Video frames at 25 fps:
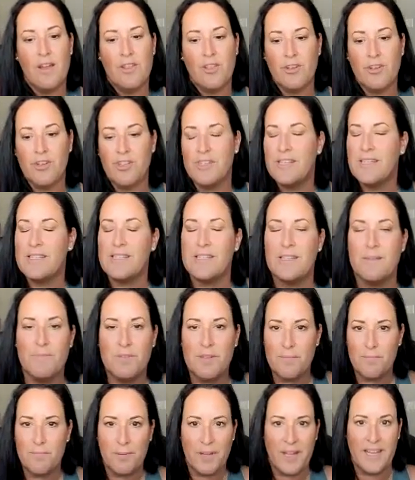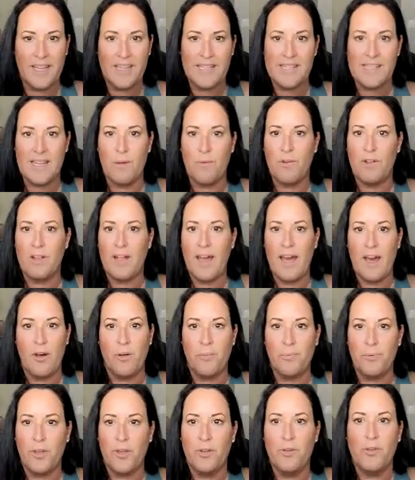There's systems in place that will
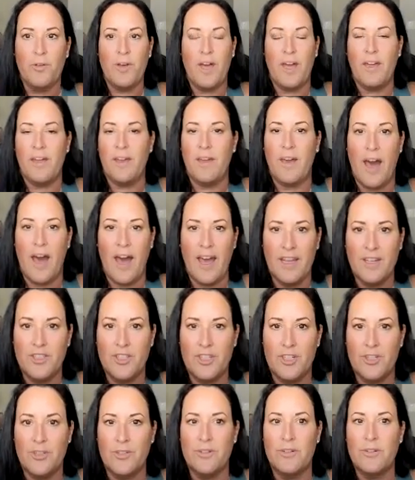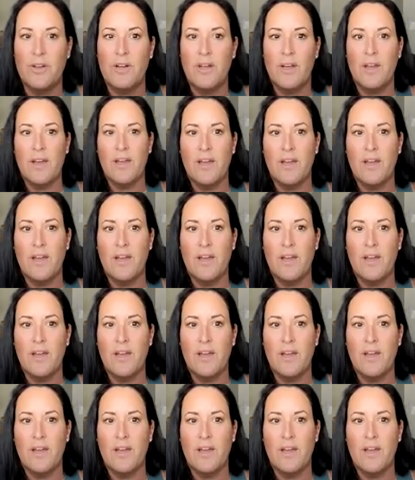help you and guide you.